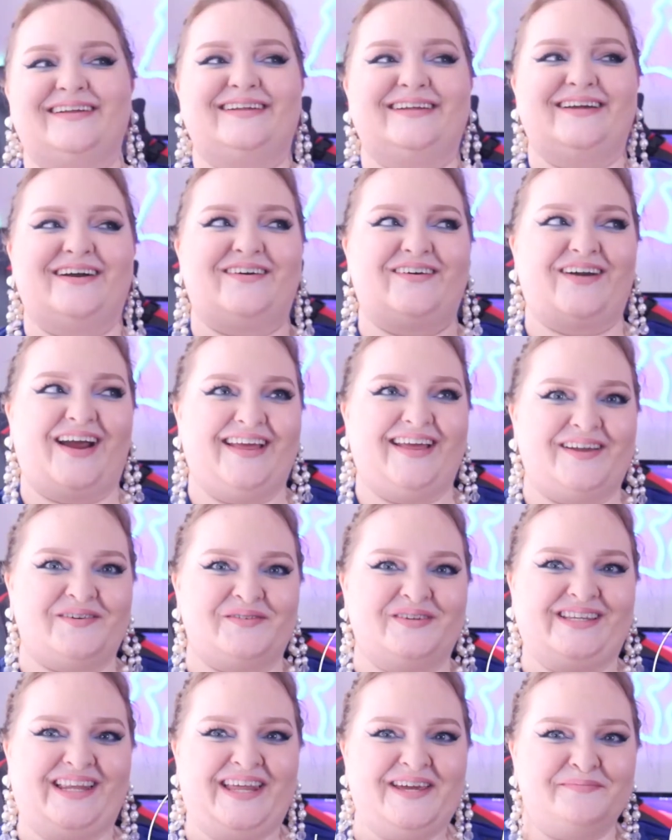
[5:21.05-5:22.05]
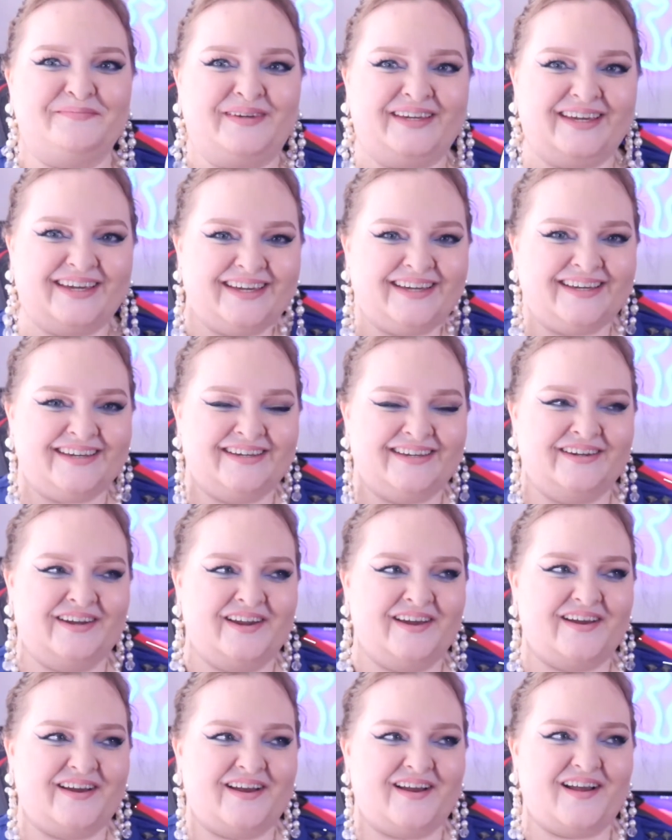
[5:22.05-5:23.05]
Alright, that was Let Me In.
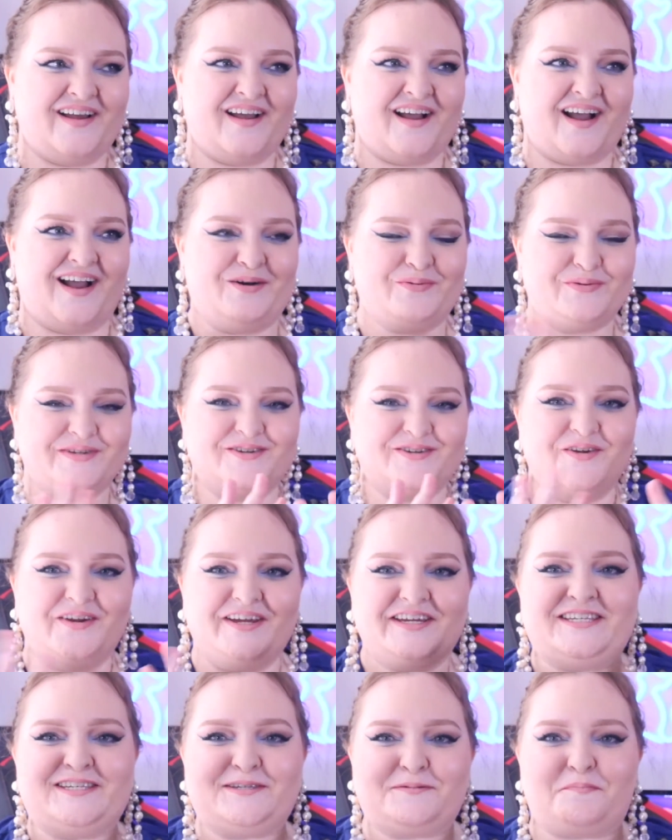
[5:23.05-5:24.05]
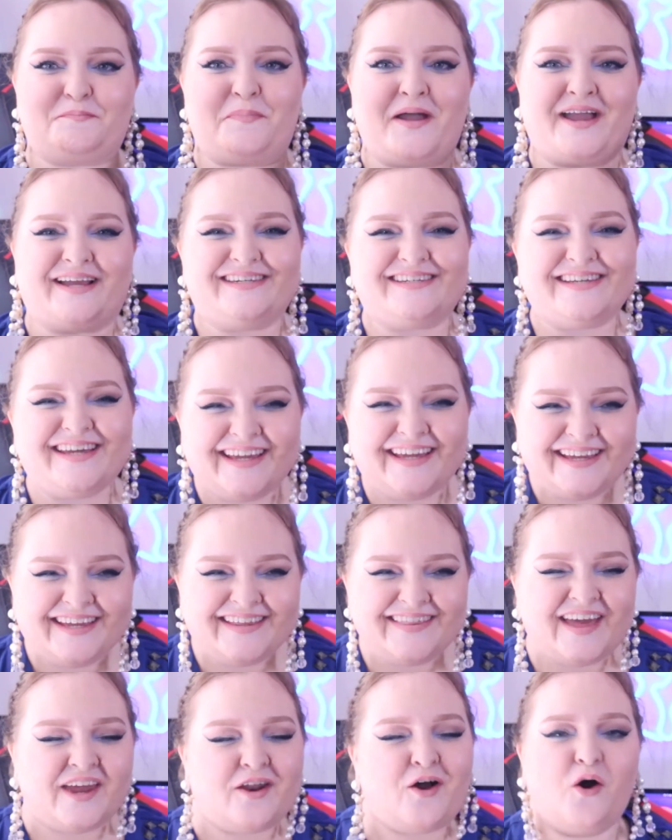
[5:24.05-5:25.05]
I was not expecting
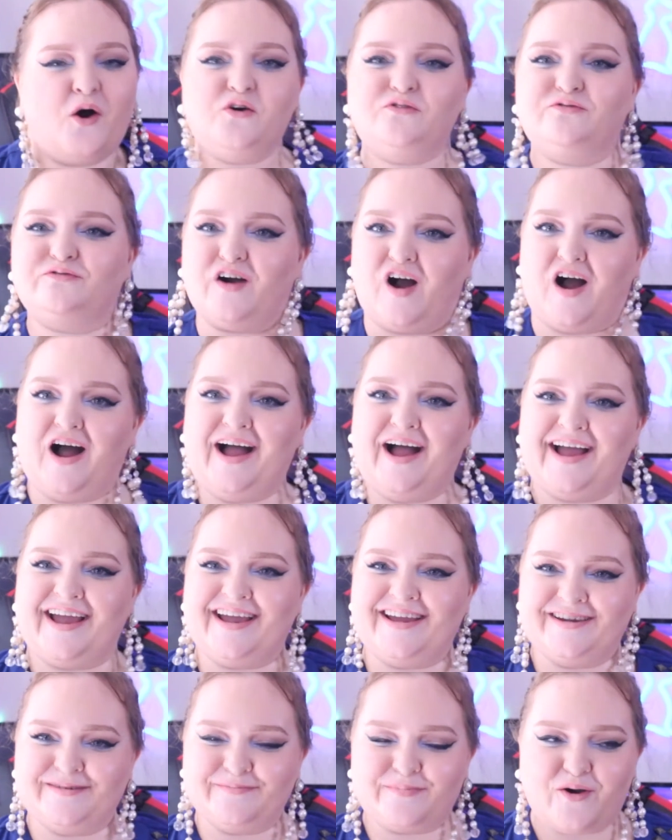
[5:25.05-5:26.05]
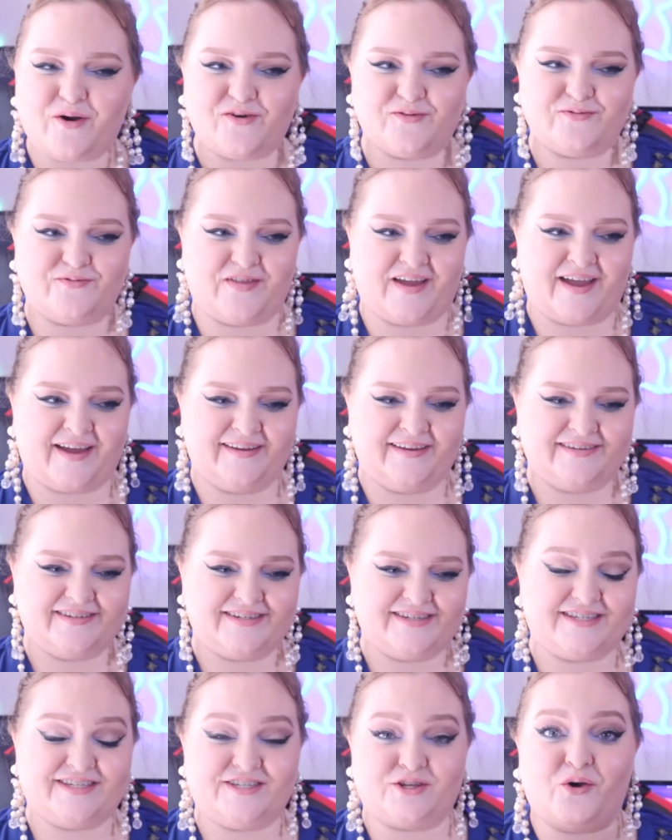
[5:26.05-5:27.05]
that whole vibe of
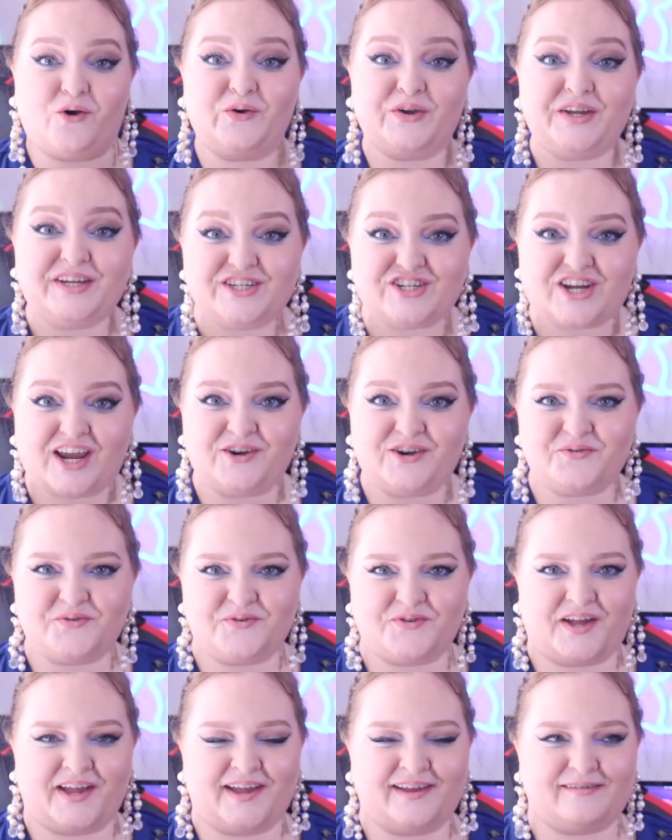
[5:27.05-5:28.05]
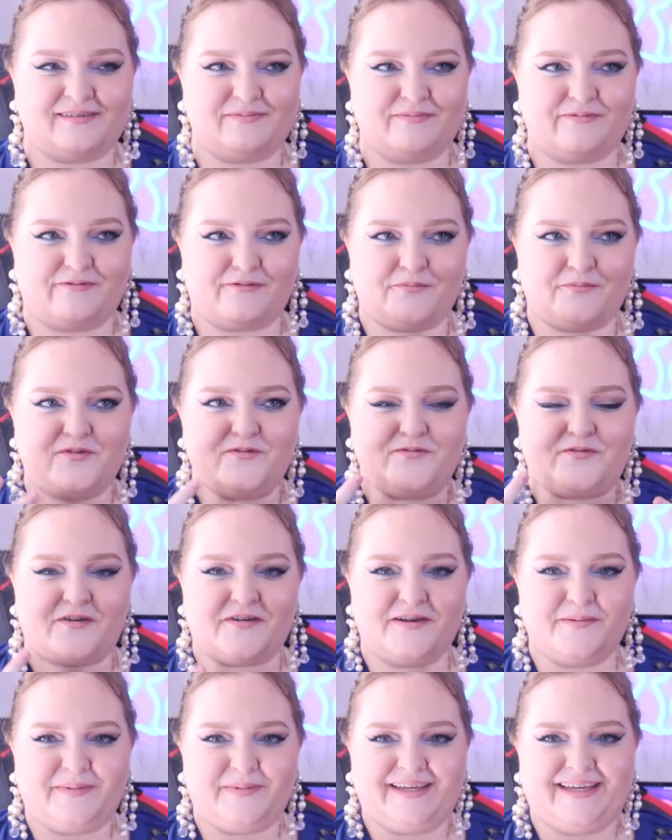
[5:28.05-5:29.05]
that song in general, like from the
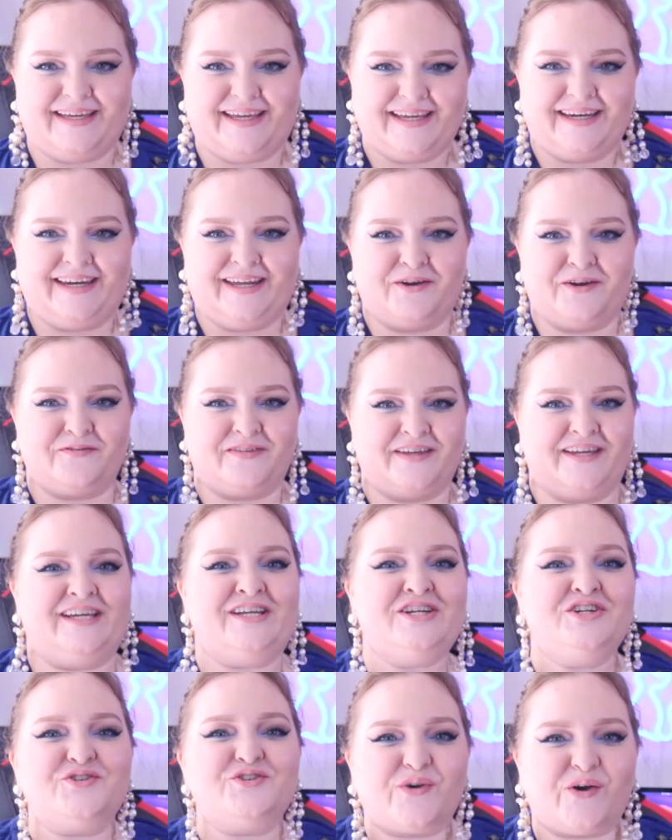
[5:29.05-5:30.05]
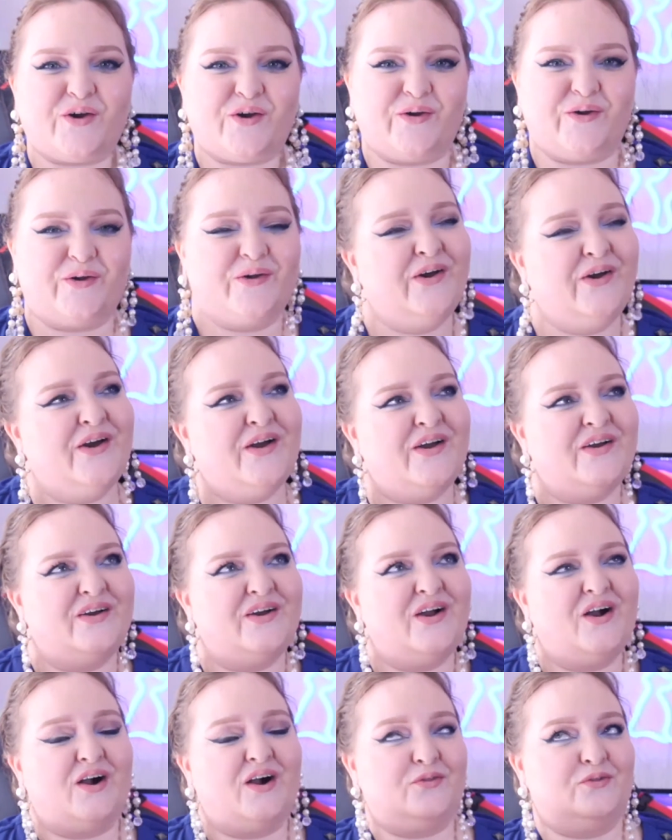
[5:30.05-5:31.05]
very beginning of the intro.
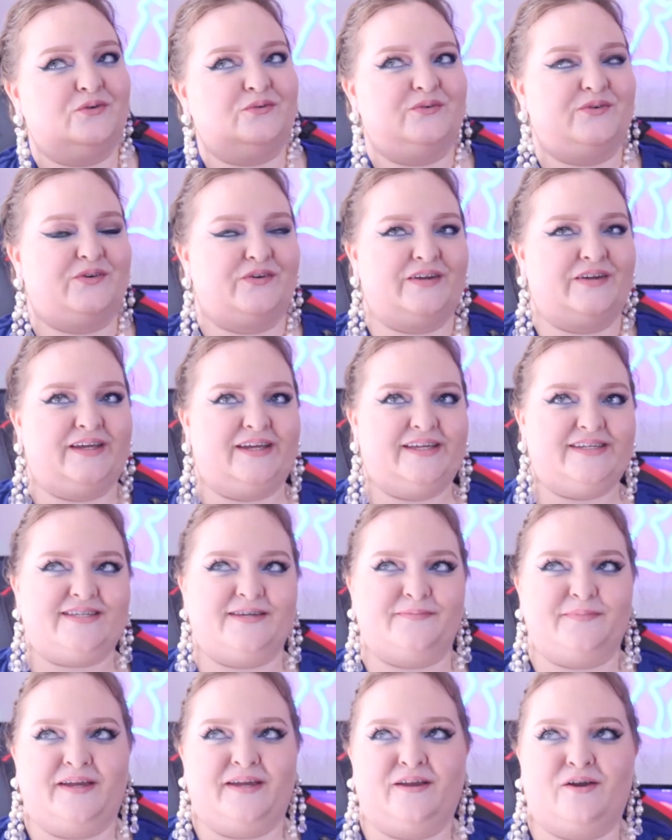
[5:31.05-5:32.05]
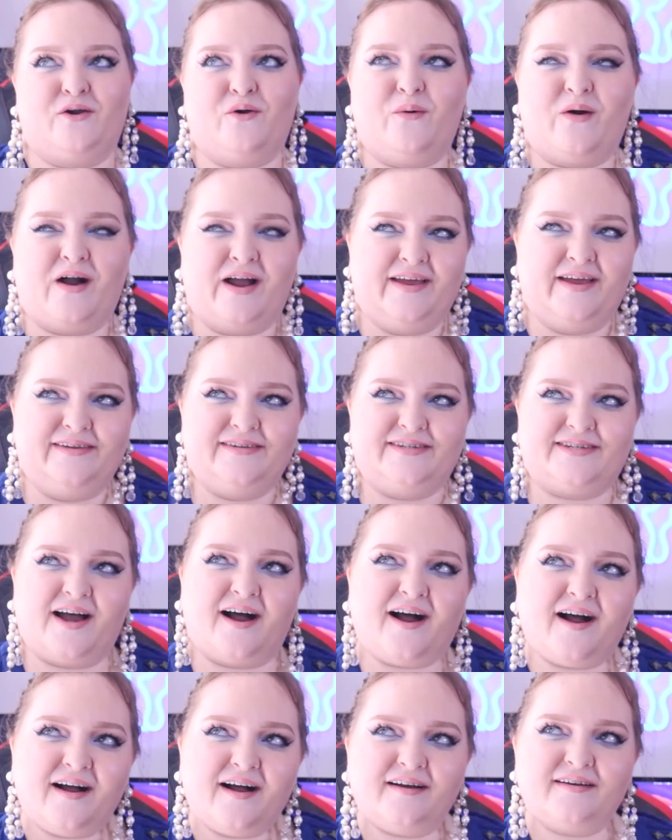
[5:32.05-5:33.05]
I thought we were going to get something quite
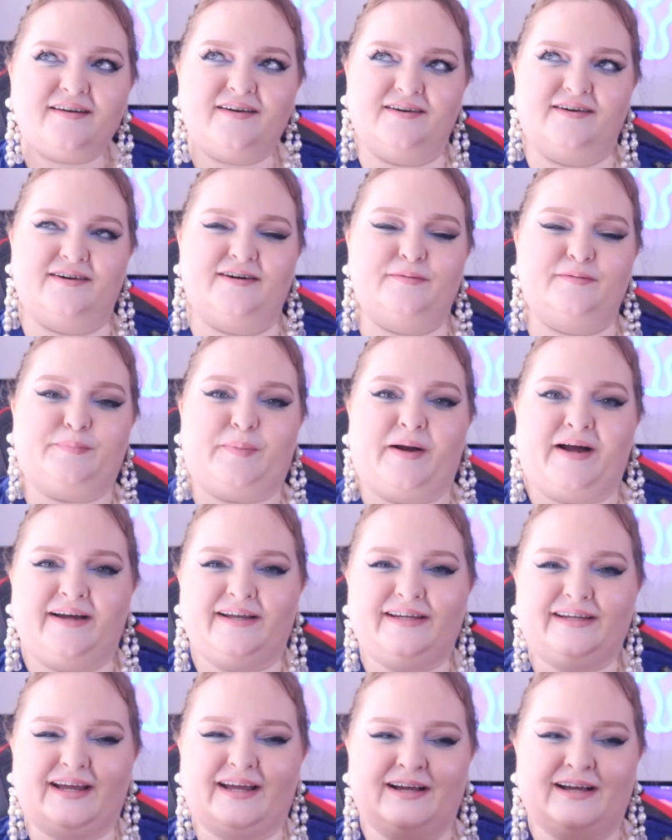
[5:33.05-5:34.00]
darker, but